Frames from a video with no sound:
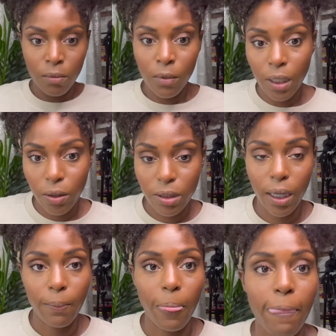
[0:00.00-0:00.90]
there's
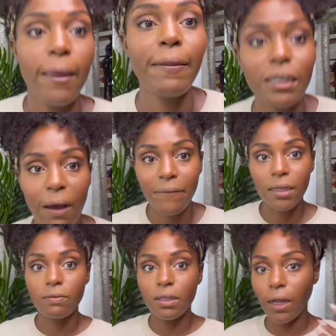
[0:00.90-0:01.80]
that. Then that's my
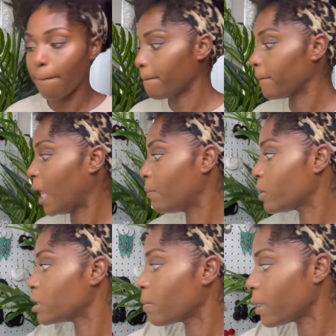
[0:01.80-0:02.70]
face for today. I'm gonna
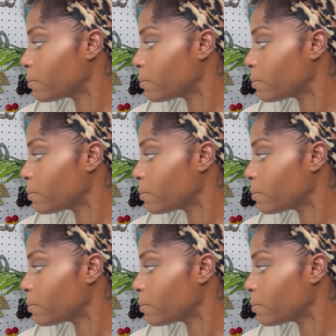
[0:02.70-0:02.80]
spray.